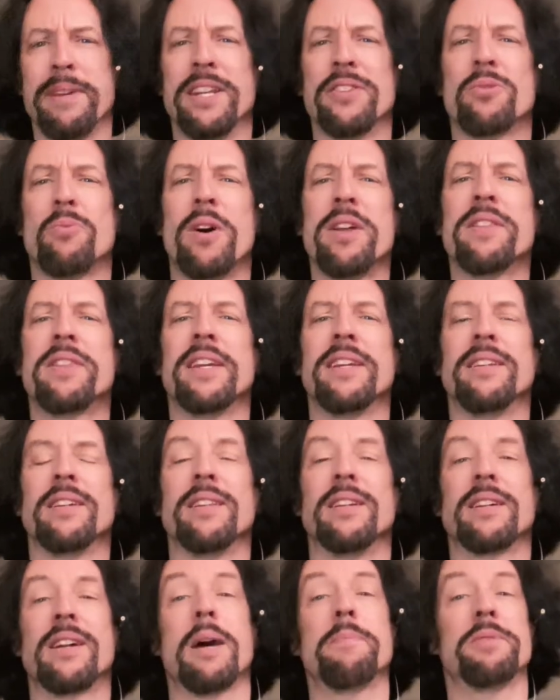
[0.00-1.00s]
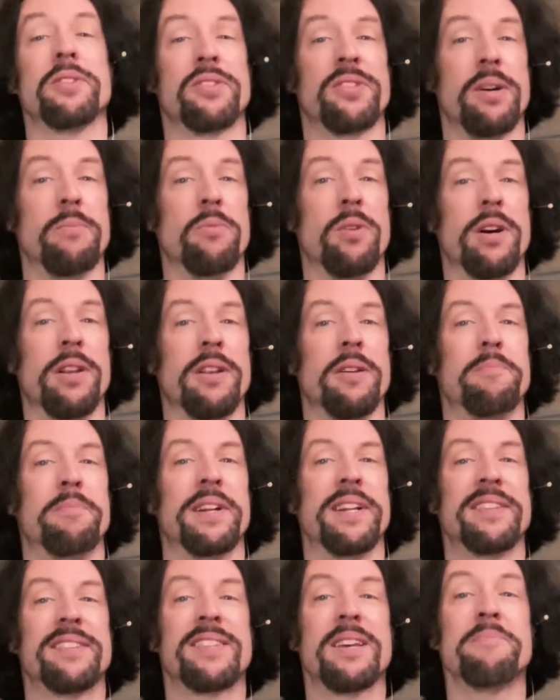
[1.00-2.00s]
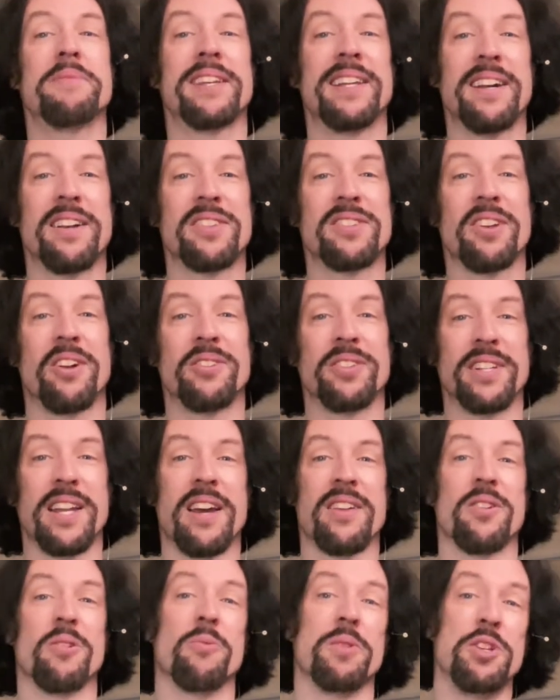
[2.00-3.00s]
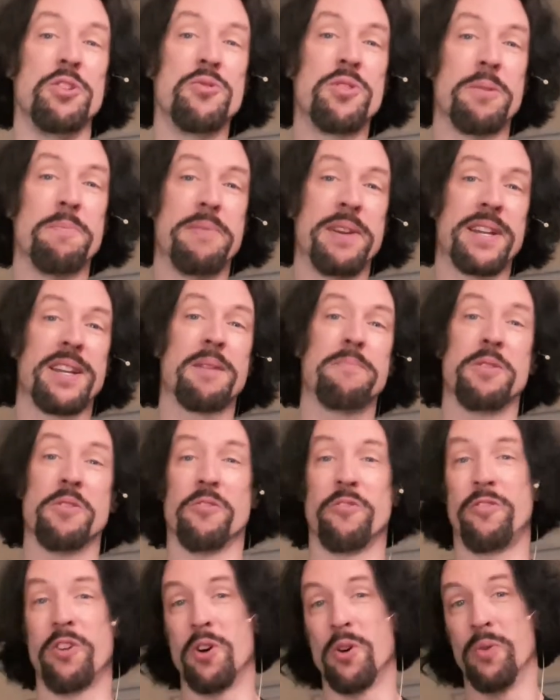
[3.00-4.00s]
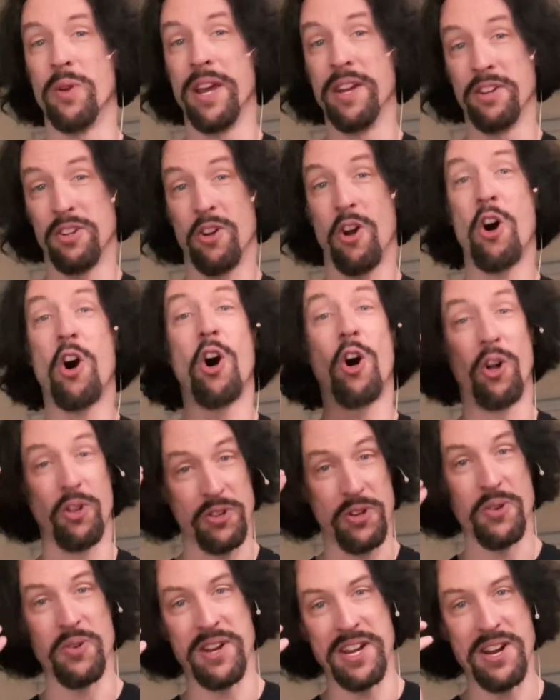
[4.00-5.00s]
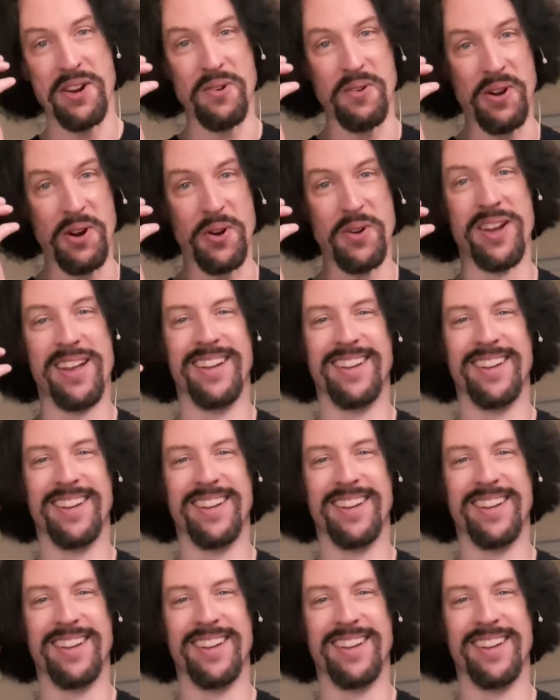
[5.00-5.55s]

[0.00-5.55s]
mean, it's one thing to look up to someone, but it's something else altogether when you can pick up your phone and call your hero.